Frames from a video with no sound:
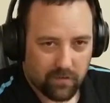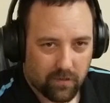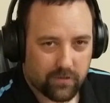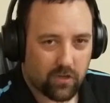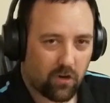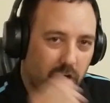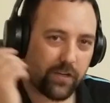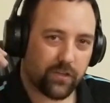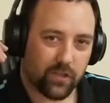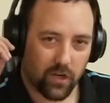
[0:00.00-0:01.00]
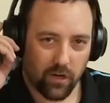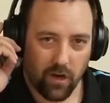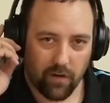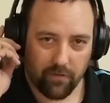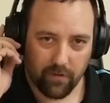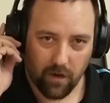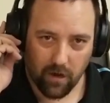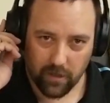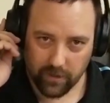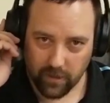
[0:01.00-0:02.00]
Let's go ahead and turn
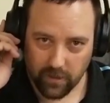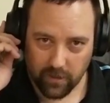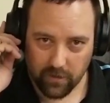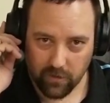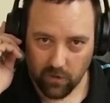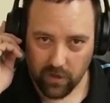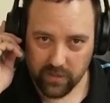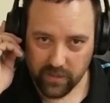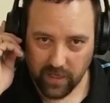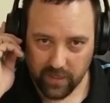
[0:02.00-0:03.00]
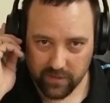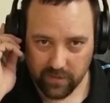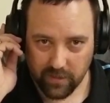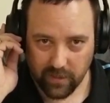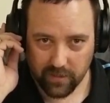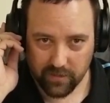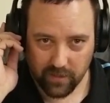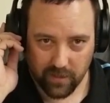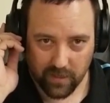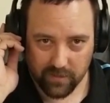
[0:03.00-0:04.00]
on the noise canceling and see
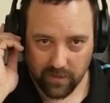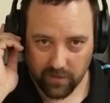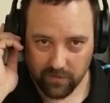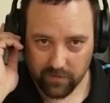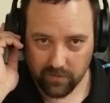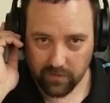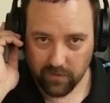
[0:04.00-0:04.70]
how that sounds.